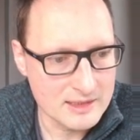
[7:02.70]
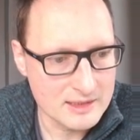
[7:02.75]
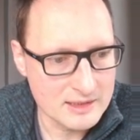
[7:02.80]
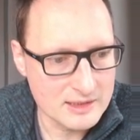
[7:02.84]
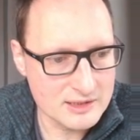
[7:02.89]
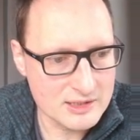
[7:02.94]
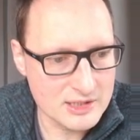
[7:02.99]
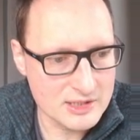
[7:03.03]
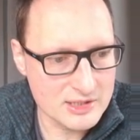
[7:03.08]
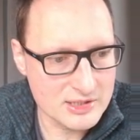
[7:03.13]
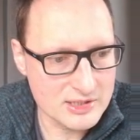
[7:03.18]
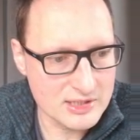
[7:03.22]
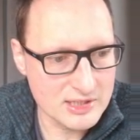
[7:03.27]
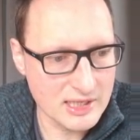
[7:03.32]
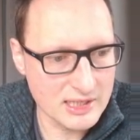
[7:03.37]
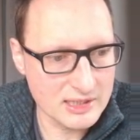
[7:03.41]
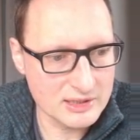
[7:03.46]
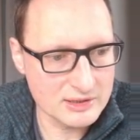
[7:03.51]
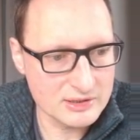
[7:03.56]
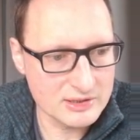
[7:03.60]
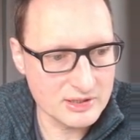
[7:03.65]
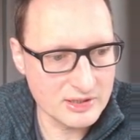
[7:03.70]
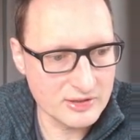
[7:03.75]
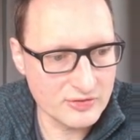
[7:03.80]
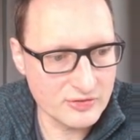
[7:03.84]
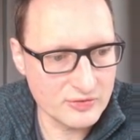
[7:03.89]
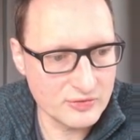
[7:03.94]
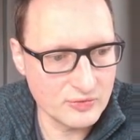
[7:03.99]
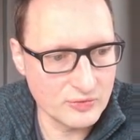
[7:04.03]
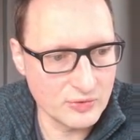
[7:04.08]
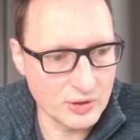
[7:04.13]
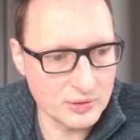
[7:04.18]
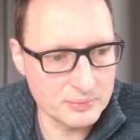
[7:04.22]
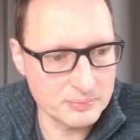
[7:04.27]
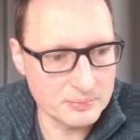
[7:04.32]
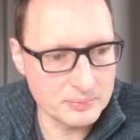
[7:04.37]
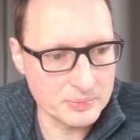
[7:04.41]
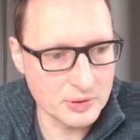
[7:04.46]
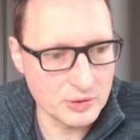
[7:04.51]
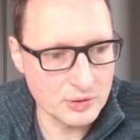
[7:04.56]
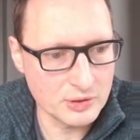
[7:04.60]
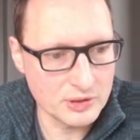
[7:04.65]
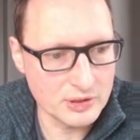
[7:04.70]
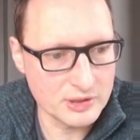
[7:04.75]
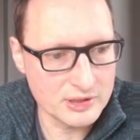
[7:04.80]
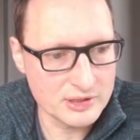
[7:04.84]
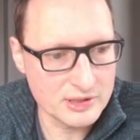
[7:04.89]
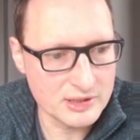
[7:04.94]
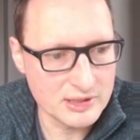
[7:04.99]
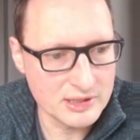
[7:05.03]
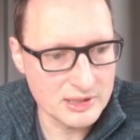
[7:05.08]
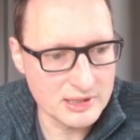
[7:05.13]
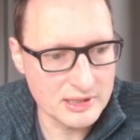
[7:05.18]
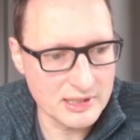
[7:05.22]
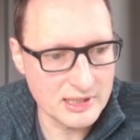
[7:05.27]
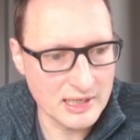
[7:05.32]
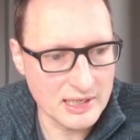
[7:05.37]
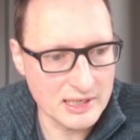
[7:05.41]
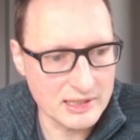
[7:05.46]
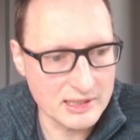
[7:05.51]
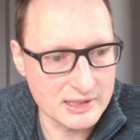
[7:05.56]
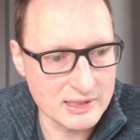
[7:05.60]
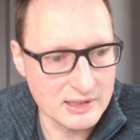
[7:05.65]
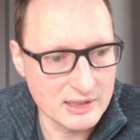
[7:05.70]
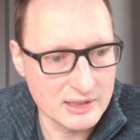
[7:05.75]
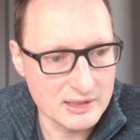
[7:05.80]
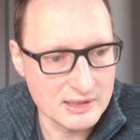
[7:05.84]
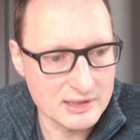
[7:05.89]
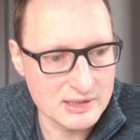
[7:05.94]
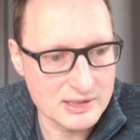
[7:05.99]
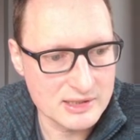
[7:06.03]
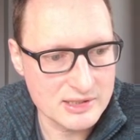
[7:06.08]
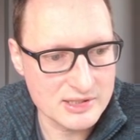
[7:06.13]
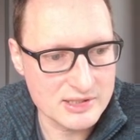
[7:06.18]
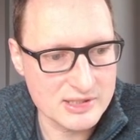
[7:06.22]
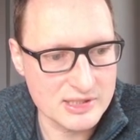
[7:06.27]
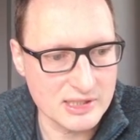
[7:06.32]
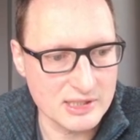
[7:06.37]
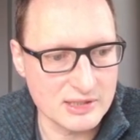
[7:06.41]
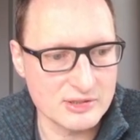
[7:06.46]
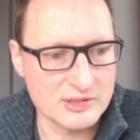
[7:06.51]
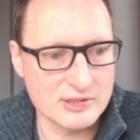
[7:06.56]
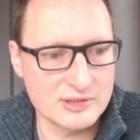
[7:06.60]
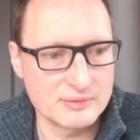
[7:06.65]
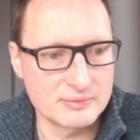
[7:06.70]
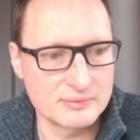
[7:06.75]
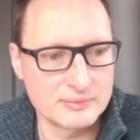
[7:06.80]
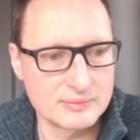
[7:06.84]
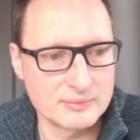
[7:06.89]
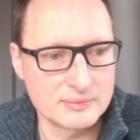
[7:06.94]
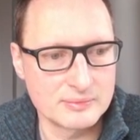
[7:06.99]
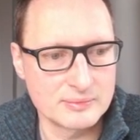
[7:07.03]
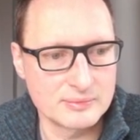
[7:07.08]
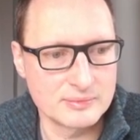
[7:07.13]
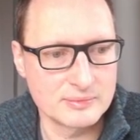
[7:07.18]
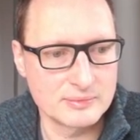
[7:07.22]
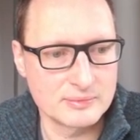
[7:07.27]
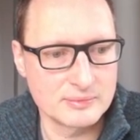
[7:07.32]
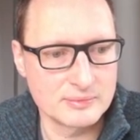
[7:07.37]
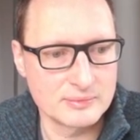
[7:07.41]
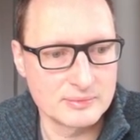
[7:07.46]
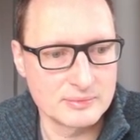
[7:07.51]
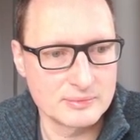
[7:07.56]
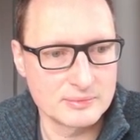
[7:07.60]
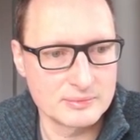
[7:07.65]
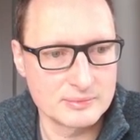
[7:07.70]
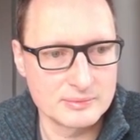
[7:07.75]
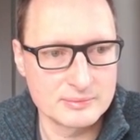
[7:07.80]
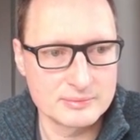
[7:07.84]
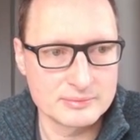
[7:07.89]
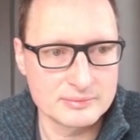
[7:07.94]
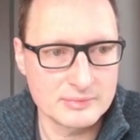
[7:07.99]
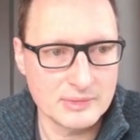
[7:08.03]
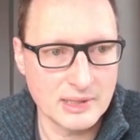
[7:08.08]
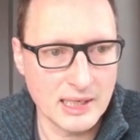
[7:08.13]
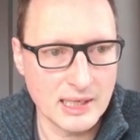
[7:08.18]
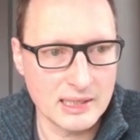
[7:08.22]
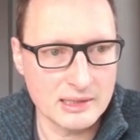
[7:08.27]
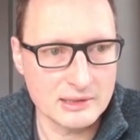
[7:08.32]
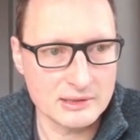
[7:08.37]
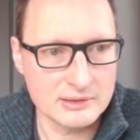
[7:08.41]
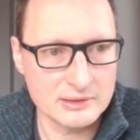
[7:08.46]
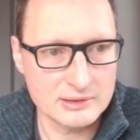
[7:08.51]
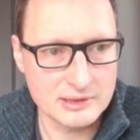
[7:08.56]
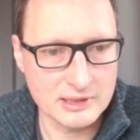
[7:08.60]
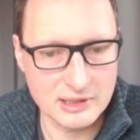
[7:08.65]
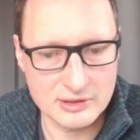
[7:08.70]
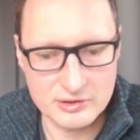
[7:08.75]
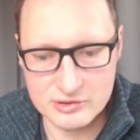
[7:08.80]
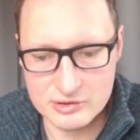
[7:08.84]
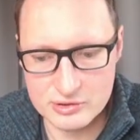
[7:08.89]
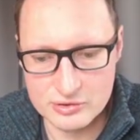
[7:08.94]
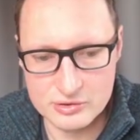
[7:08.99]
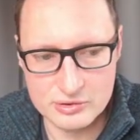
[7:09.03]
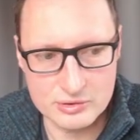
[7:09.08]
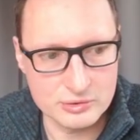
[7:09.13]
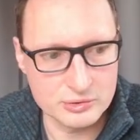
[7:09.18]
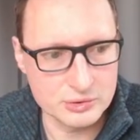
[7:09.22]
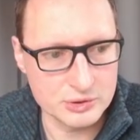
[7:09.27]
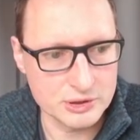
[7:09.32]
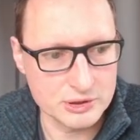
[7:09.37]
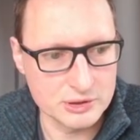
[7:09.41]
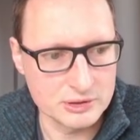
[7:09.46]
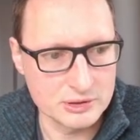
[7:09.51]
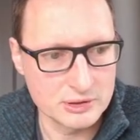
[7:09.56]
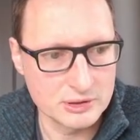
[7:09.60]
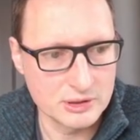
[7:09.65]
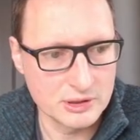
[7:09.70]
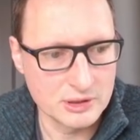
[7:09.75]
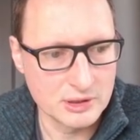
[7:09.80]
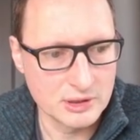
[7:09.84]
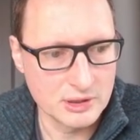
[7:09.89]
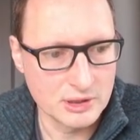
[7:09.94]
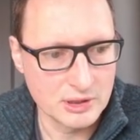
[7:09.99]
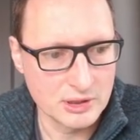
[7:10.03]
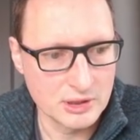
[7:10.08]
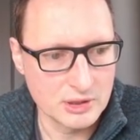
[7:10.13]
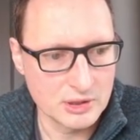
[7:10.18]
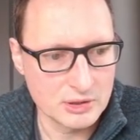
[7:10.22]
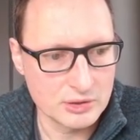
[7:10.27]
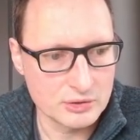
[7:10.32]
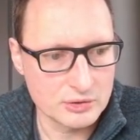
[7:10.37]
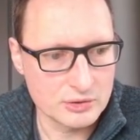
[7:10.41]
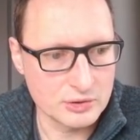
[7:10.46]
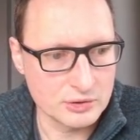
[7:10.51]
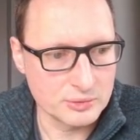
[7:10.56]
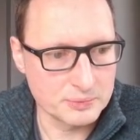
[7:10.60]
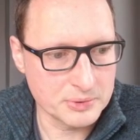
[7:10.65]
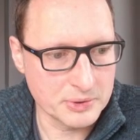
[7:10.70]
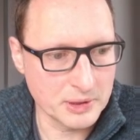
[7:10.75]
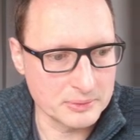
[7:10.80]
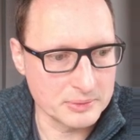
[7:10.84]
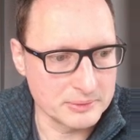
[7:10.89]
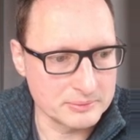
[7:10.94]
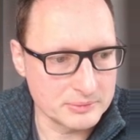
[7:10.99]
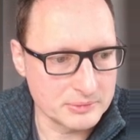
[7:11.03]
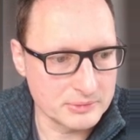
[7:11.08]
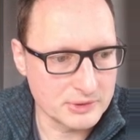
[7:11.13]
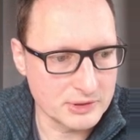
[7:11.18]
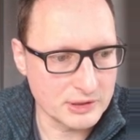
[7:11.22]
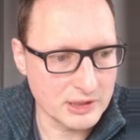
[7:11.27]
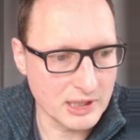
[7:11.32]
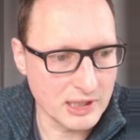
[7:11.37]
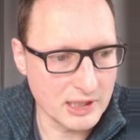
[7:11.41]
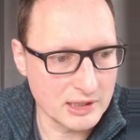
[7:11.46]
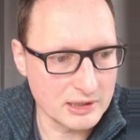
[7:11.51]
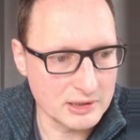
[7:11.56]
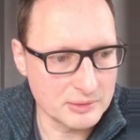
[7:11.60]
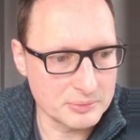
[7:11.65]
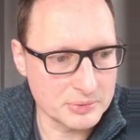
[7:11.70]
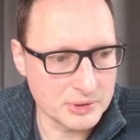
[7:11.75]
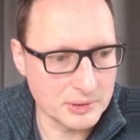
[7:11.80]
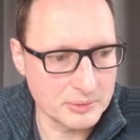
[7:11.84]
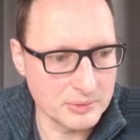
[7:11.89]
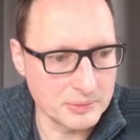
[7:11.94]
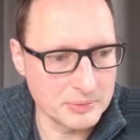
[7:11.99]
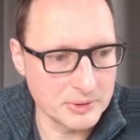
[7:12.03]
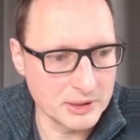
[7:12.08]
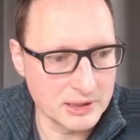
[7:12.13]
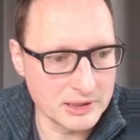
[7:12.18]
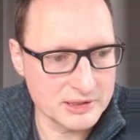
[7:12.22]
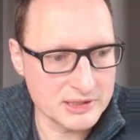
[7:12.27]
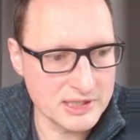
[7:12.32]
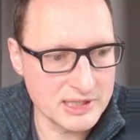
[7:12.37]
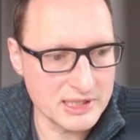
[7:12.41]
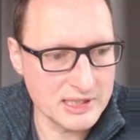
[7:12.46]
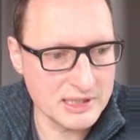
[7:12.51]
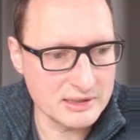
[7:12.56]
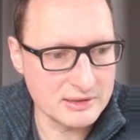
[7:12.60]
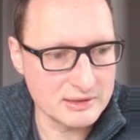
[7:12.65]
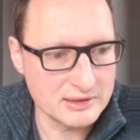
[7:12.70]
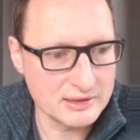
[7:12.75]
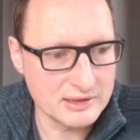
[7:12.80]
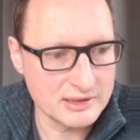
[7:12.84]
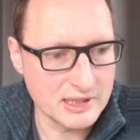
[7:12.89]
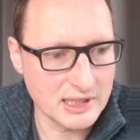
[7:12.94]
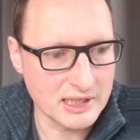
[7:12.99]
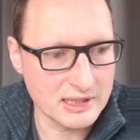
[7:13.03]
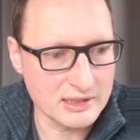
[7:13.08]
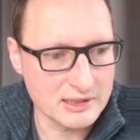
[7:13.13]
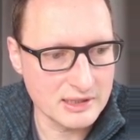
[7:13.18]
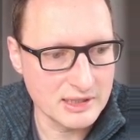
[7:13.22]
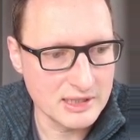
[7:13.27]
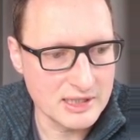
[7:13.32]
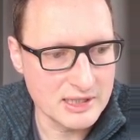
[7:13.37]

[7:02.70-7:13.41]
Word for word: This is negative 1.96. And that's the solution to the problem. Okay, the probability that